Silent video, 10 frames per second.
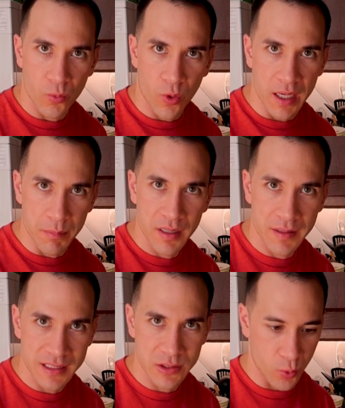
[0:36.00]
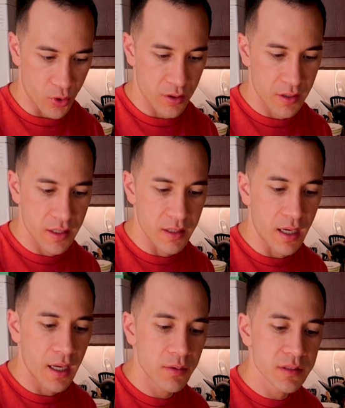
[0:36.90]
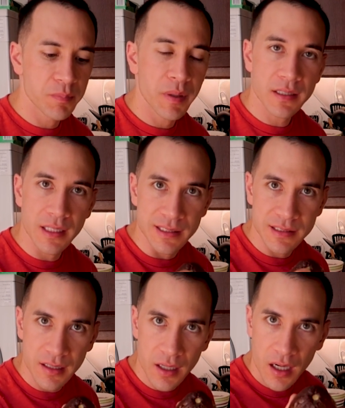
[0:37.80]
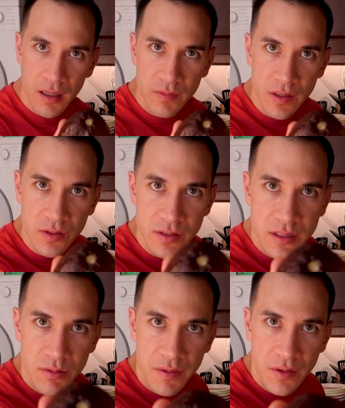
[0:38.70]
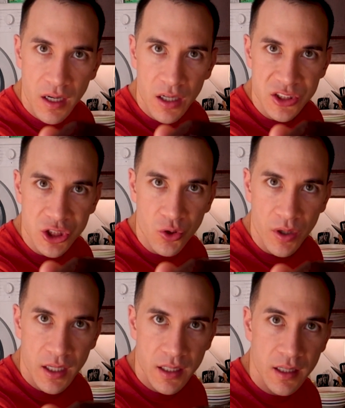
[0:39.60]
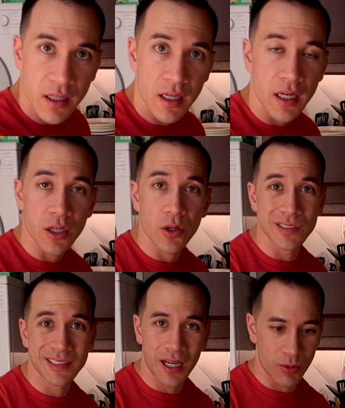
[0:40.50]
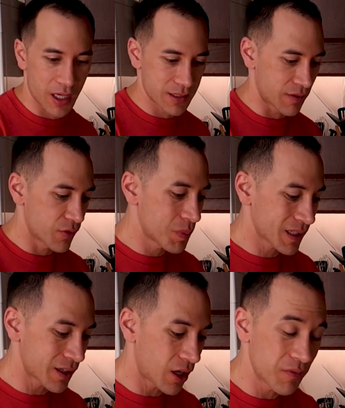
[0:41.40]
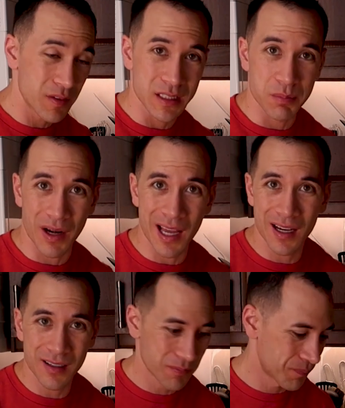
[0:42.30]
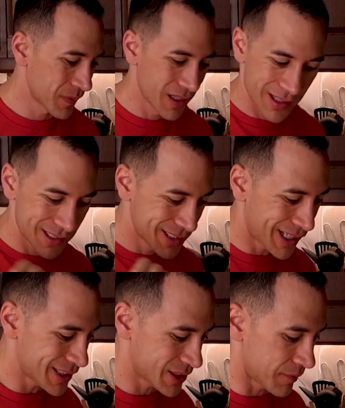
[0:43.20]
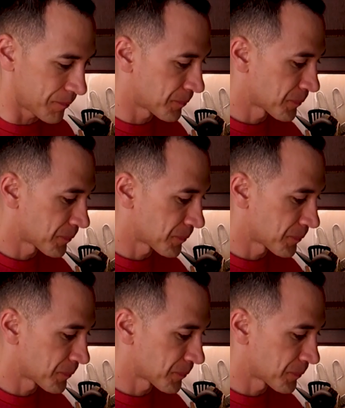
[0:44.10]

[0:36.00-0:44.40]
Ripe, that's the word. And I always pick that seed off, and you can see right there how it's green, and you know it's not rotten. If you pick it off and it's brown, toss it.